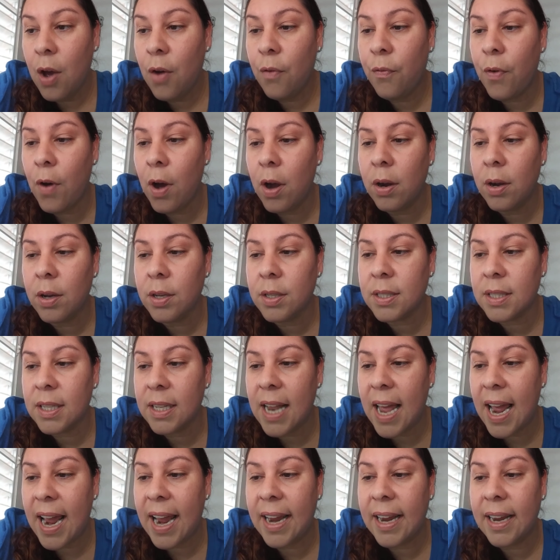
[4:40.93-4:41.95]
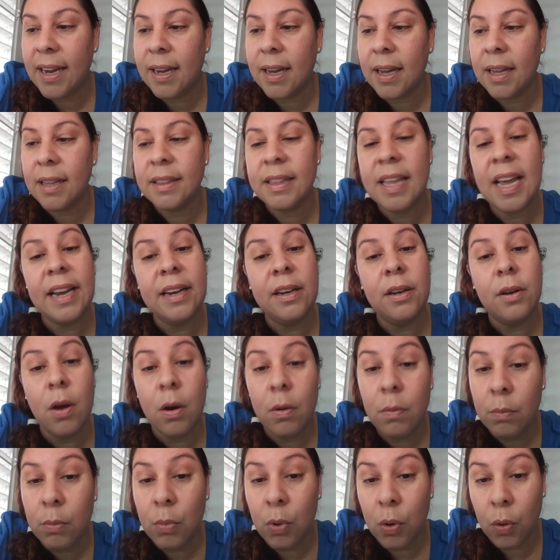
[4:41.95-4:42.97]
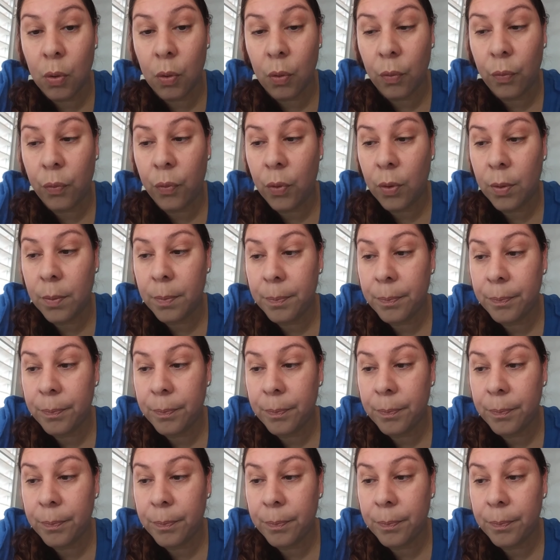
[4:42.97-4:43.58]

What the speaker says: Fungus-like, they don't move,